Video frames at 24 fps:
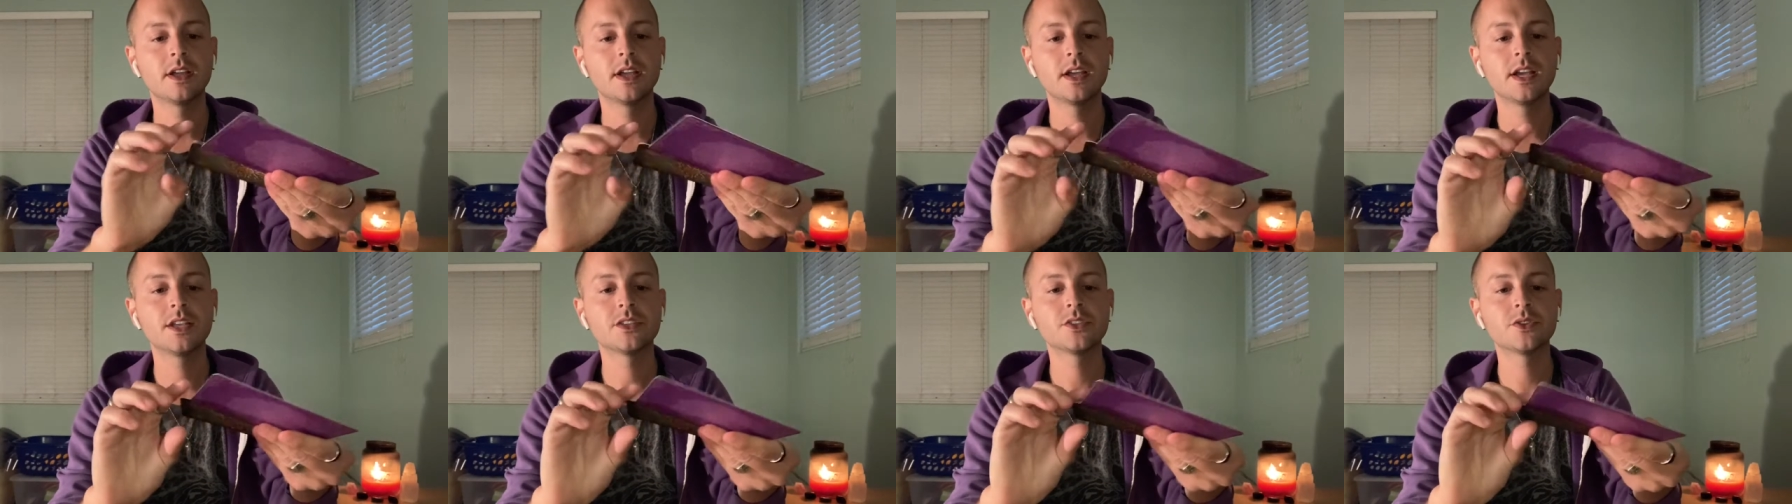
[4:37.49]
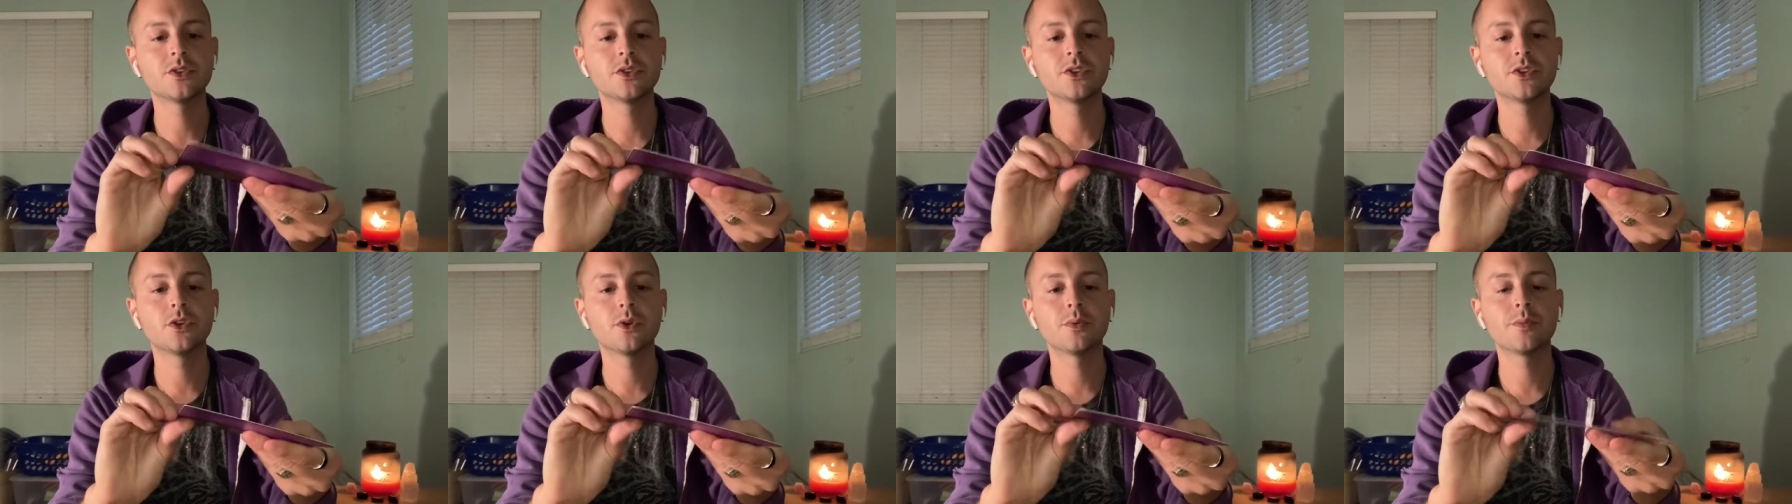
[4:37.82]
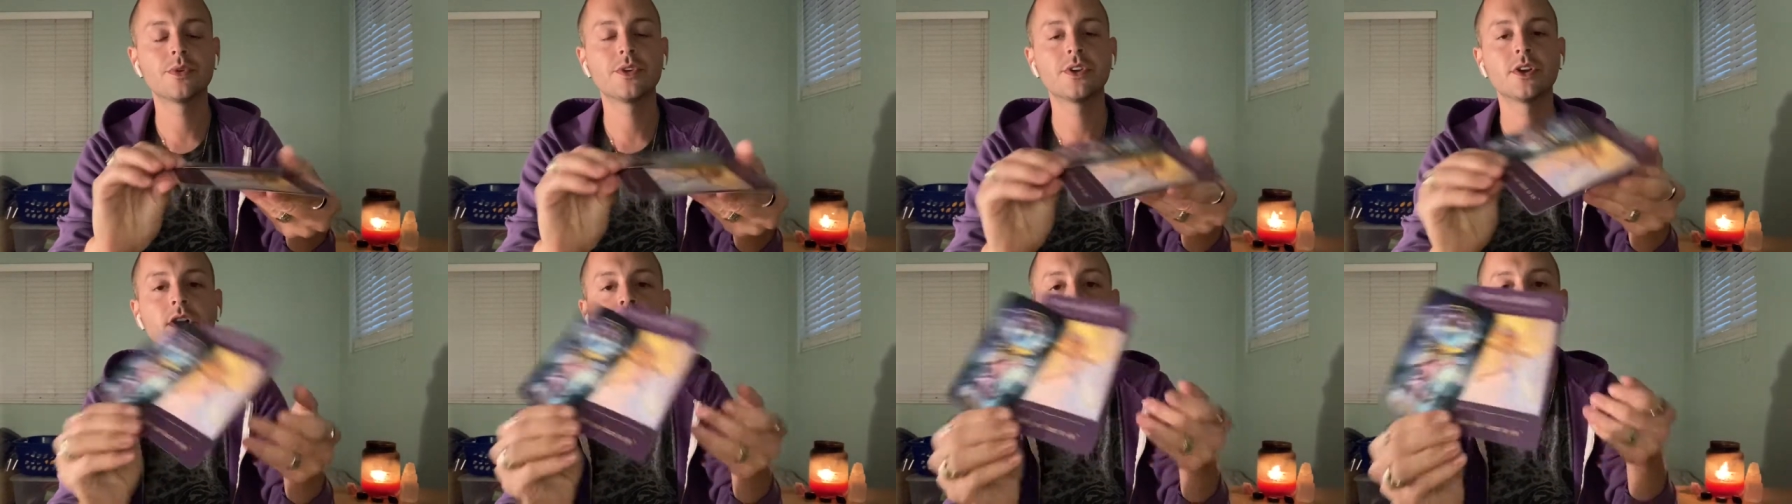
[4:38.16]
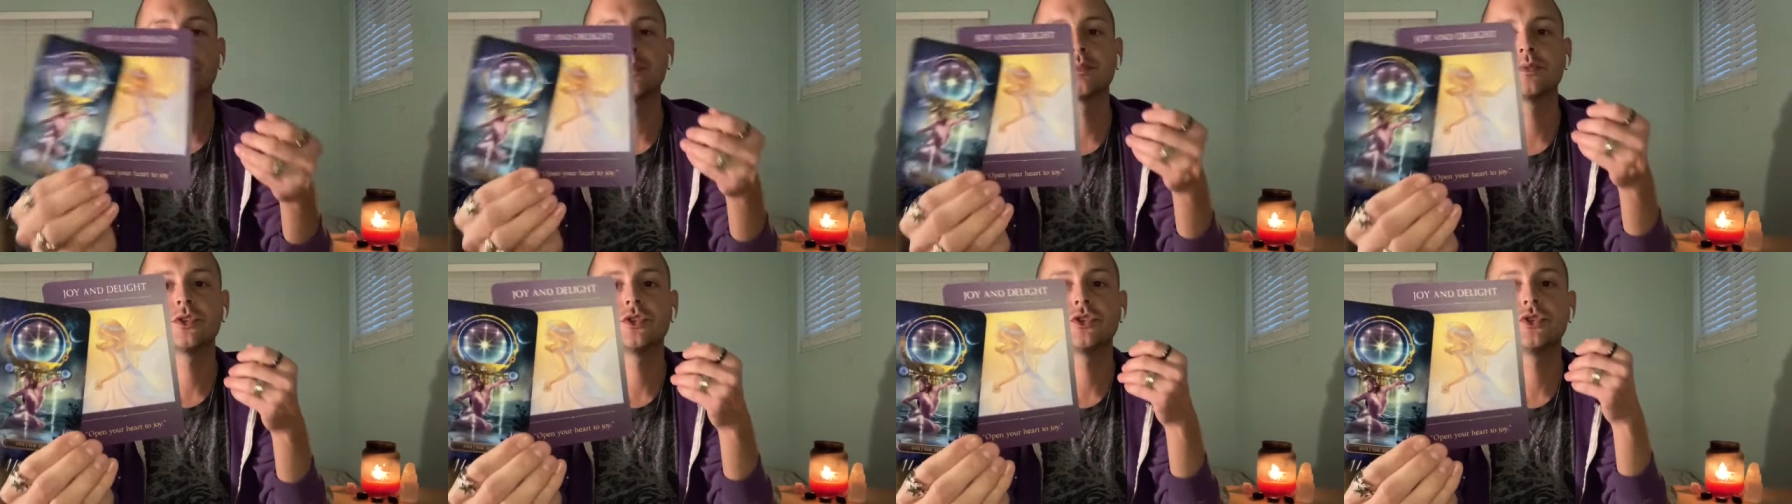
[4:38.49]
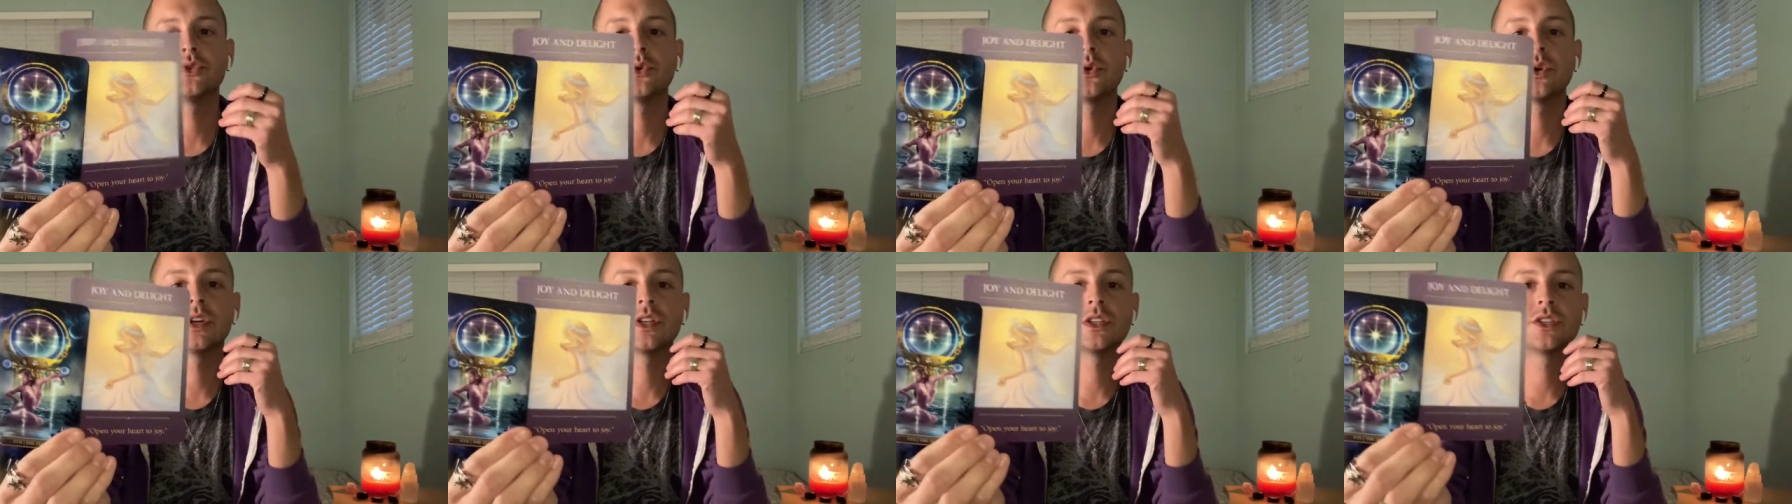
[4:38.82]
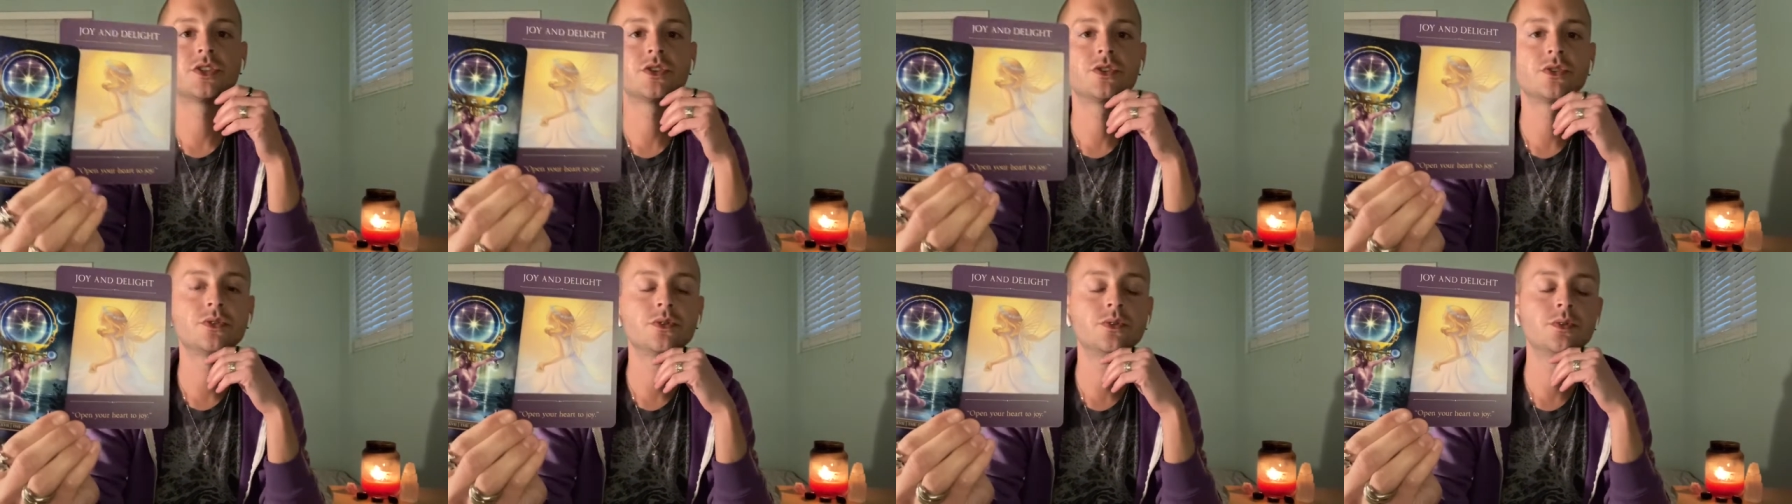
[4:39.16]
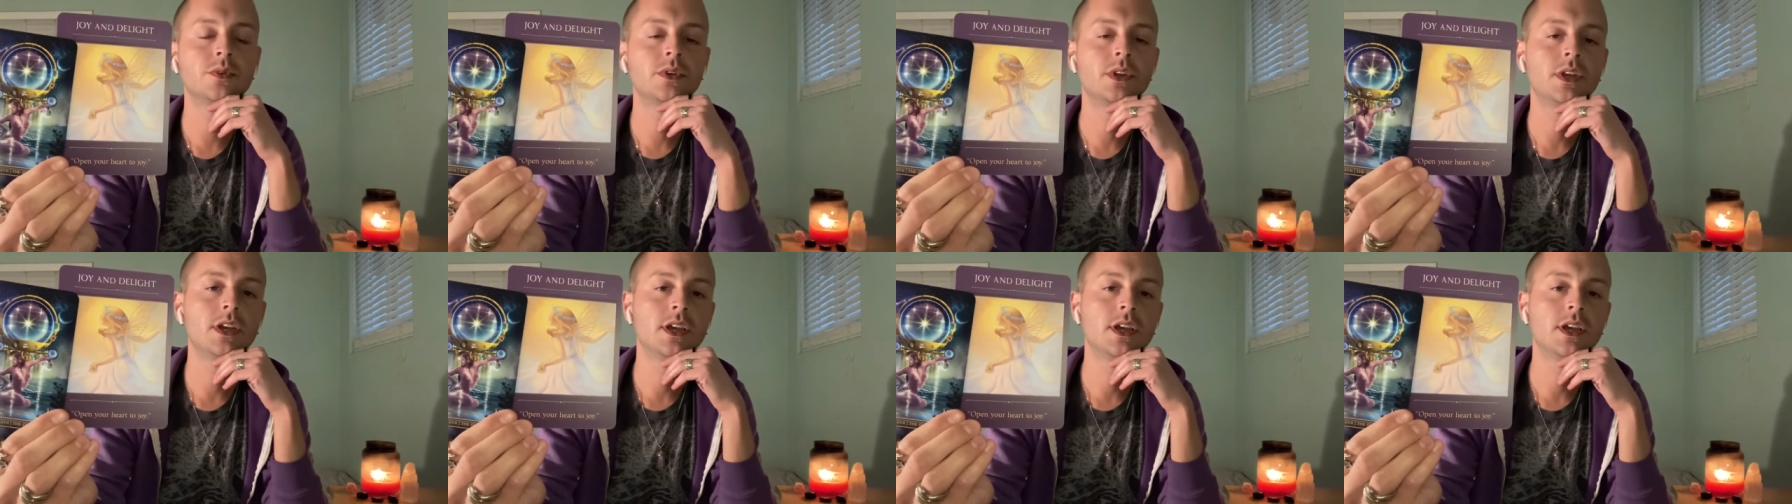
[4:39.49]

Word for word: it's so you can open your heart up to joy, to